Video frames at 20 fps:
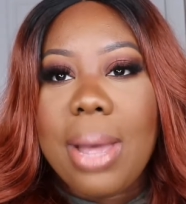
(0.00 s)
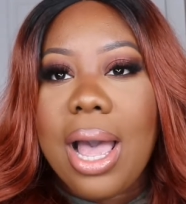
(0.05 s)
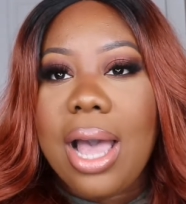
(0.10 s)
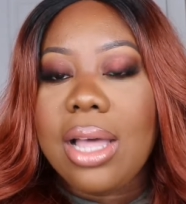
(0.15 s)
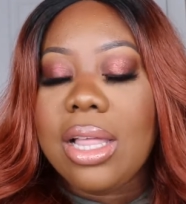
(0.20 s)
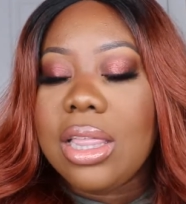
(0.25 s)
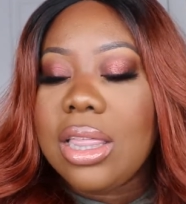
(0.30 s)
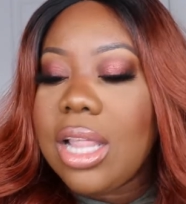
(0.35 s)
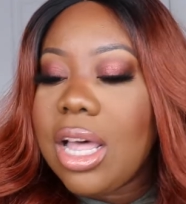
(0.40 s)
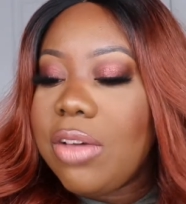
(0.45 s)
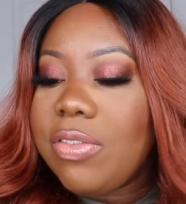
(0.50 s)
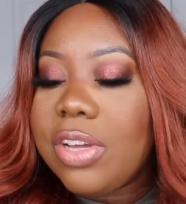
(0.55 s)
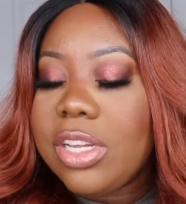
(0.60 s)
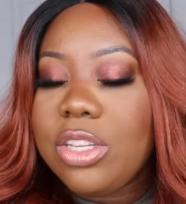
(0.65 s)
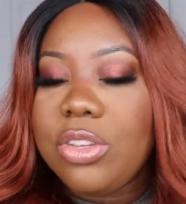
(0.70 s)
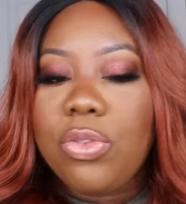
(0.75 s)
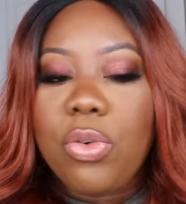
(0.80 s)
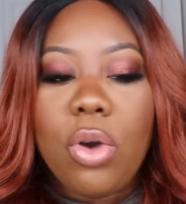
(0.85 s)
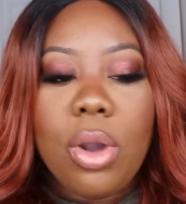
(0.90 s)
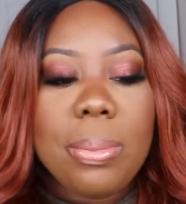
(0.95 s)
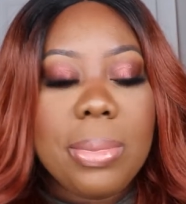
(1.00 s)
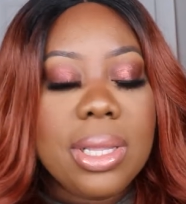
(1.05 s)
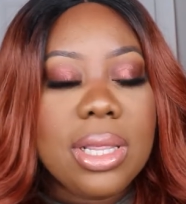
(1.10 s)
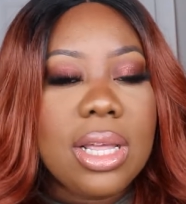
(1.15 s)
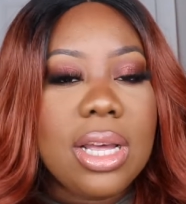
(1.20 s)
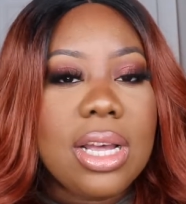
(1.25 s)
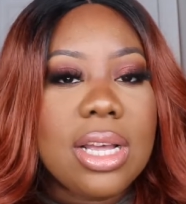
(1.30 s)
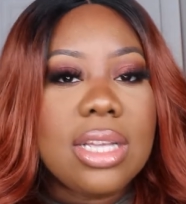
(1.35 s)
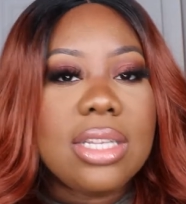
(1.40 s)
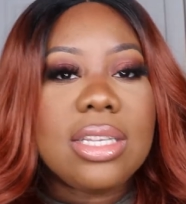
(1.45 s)
I love his
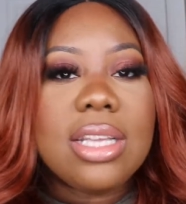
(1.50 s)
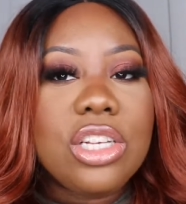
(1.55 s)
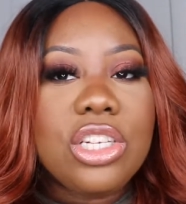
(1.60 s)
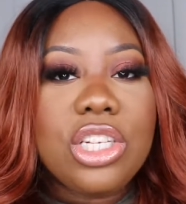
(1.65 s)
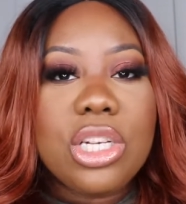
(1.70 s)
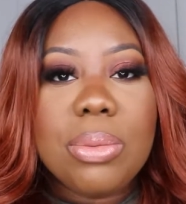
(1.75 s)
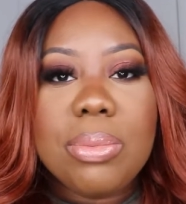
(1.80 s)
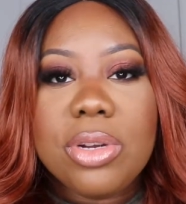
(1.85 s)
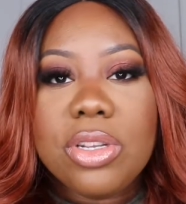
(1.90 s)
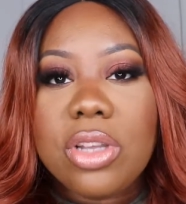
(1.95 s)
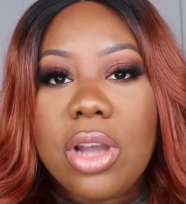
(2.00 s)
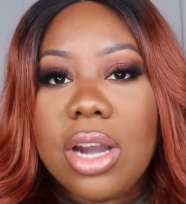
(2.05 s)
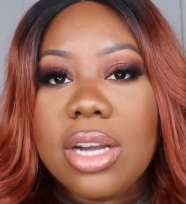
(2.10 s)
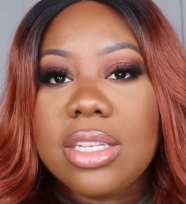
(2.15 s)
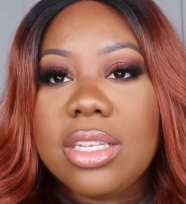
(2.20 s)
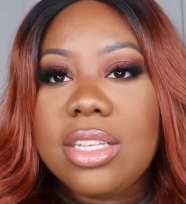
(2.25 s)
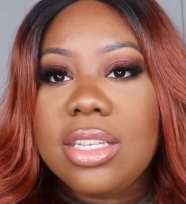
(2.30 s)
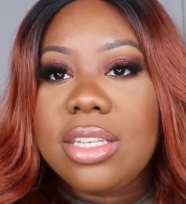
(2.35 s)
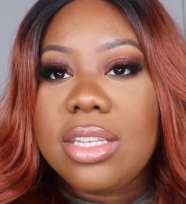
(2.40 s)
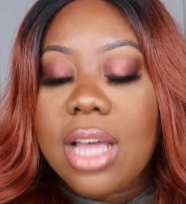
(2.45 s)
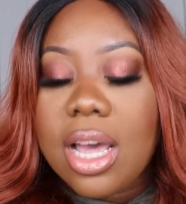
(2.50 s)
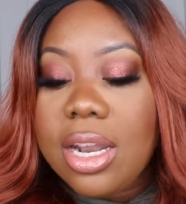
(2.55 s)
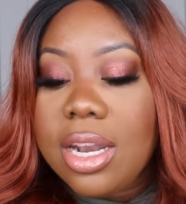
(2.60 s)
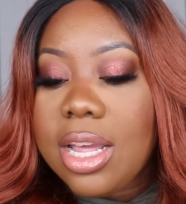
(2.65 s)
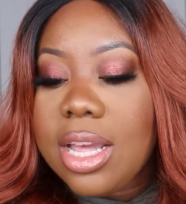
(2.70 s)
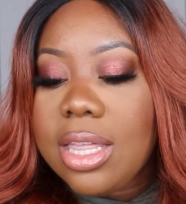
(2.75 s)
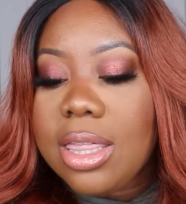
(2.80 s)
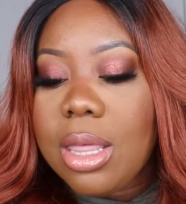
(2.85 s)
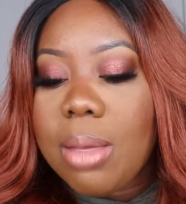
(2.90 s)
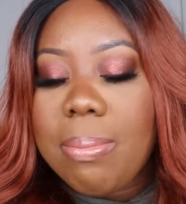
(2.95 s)
formulas. The shimmers are
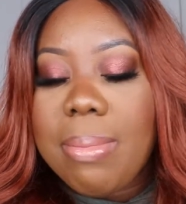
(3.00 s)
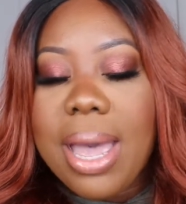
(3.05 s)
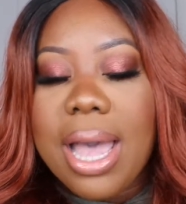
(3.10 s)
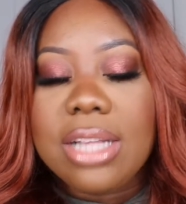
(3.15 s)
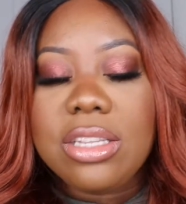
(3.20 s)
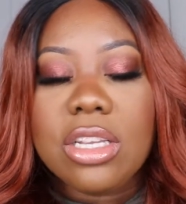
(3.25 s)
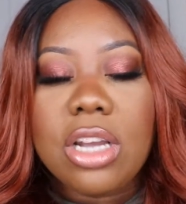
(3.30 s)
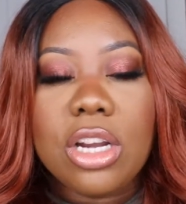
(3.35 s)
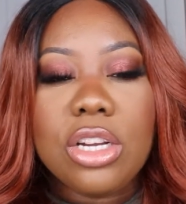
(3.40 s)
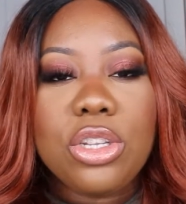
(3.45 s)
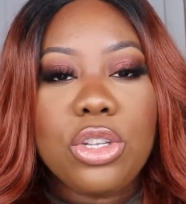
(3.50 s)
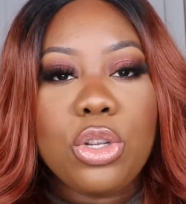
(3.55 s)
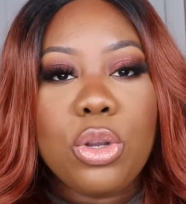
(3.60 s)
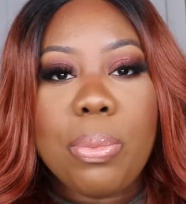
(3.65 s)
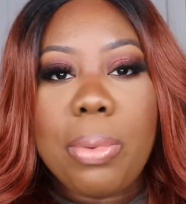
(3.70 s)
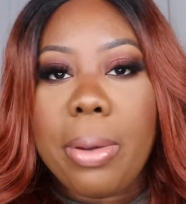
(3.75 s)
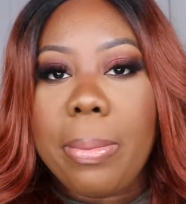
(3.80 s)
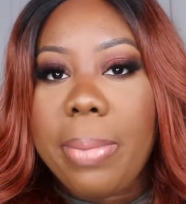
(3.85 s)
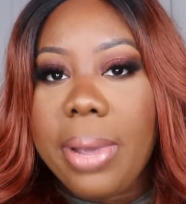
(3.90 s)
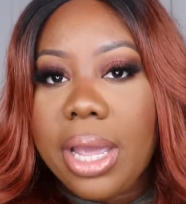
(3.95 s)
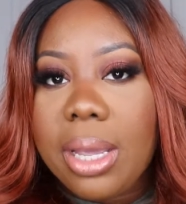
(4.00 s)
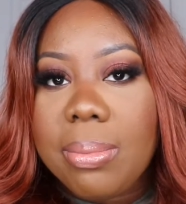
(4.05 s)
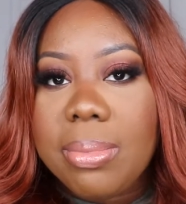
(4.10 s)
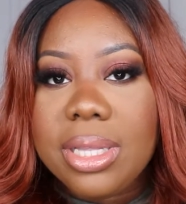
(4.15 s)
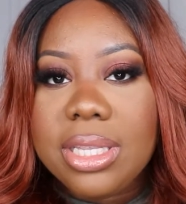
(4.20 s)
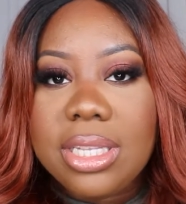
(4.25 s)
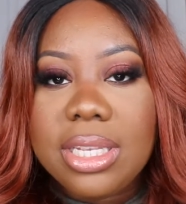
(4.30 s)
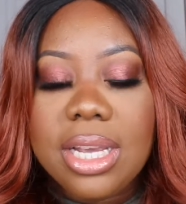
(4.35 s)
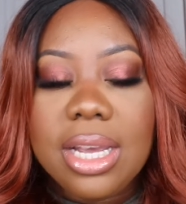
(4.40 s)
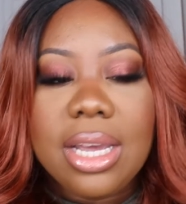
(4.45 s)
stunning, the mattes are super
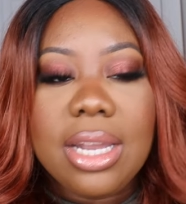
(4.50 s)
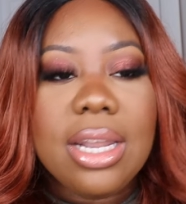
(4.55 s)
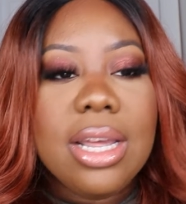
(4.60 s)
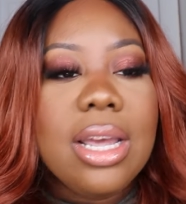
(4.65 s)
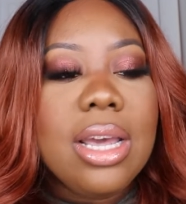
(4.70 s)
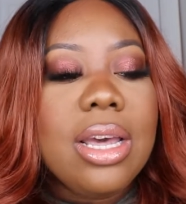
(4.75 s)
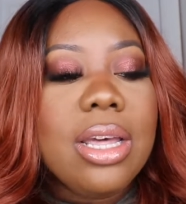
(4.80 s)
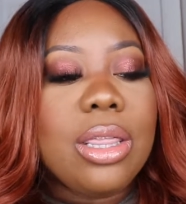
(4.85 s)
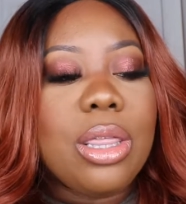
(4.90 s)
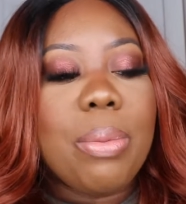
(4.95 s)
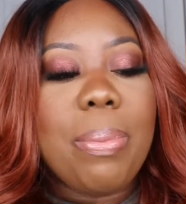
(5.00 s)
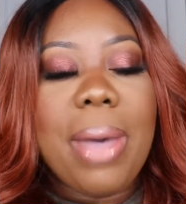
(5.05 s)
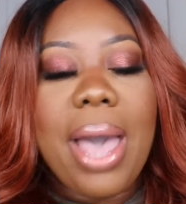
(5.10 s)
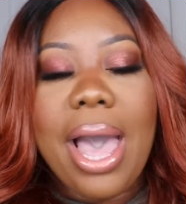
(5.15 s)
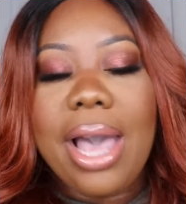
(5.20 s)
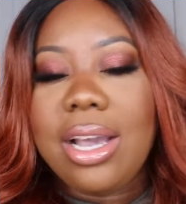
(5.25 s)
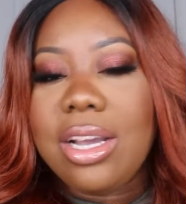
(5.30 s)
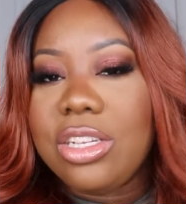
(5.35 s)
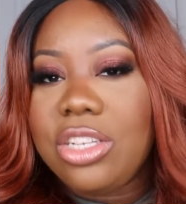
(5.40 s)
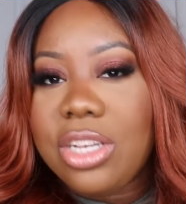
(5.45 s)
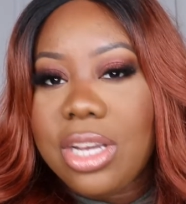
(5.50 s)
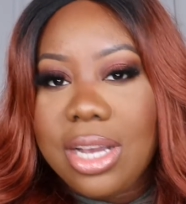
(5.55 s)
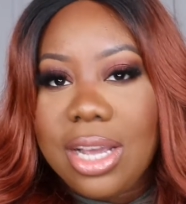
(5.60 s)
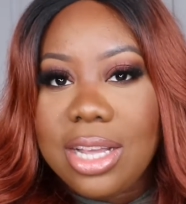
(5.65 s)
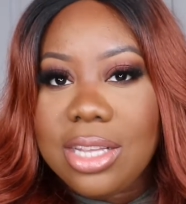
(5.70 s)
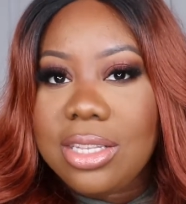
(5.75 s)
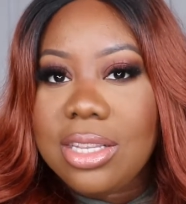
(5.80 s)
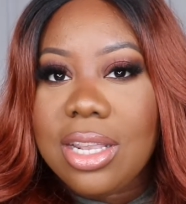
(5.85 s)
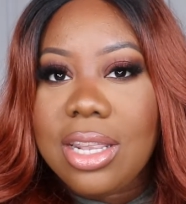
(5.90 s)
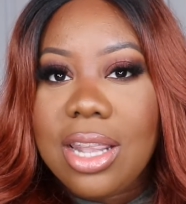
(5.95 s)
pigmented, the packaging
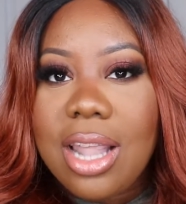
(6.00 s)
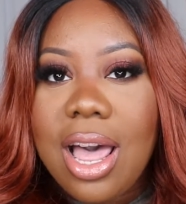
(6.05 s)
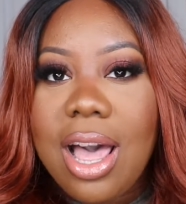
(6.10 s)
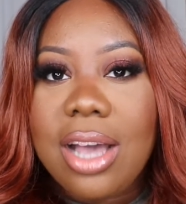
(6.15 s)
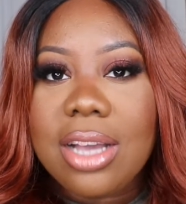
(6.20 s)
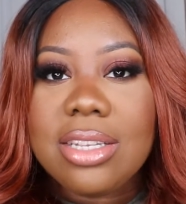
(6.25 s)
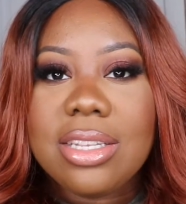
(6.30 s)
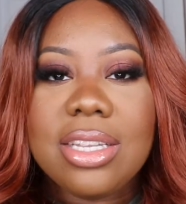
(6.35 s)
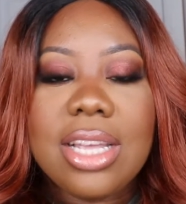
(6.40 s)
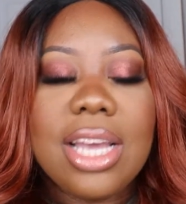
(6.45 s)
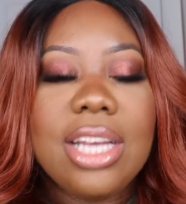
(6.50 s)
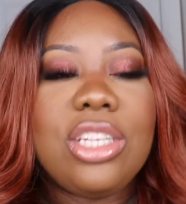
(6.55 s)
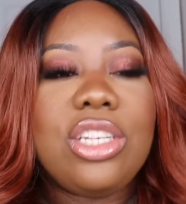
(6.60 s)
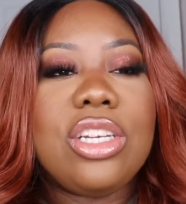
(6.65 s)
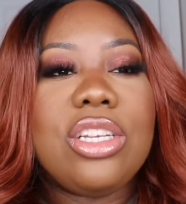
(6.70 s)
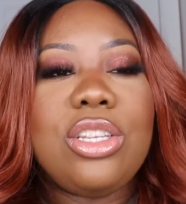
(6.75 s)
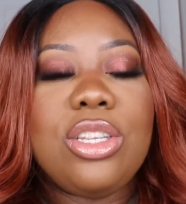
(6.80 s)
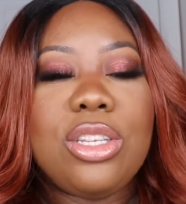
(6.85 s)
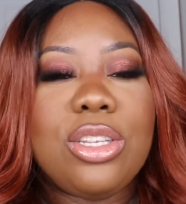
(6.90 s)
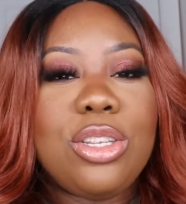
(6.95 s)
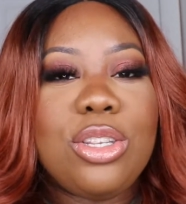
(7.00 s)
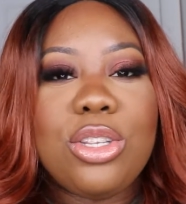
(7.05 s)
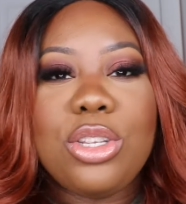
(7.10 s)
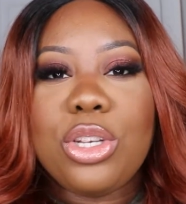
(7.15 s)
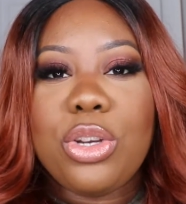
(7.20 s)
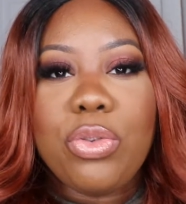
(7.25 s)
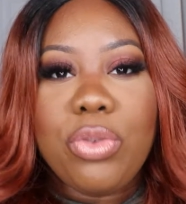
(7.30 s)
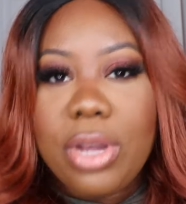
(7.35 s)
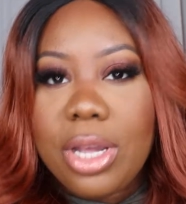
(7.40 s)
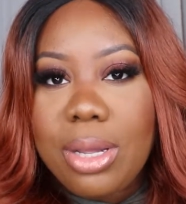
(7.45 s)
is luxe, it just
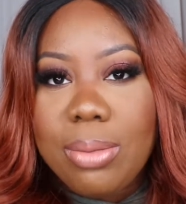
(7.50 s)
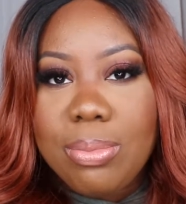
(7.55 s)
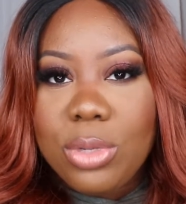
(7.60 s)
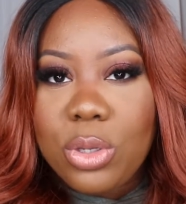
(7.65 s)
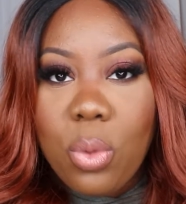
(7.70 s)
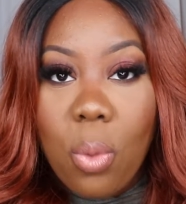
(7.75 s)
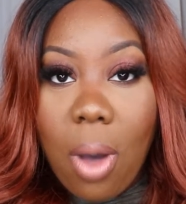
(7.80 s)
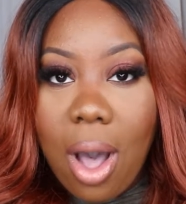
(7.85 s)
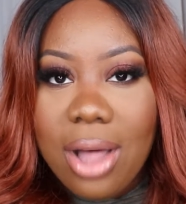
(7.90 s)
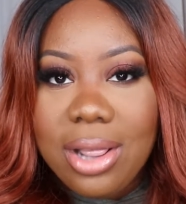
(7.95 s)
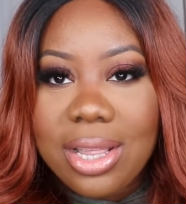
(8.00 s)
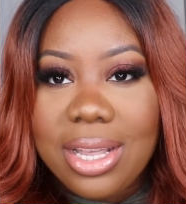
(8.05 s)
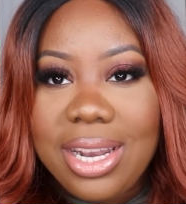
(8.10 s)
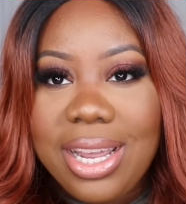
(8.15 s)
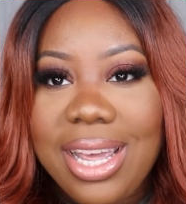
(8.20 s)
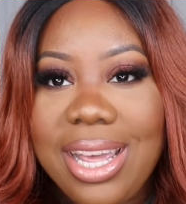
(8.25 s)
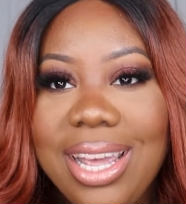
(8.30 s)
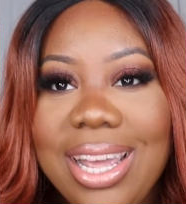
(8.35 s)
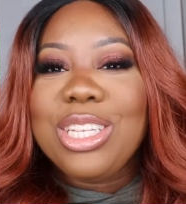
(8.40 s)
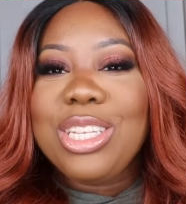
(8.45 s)
screams quality.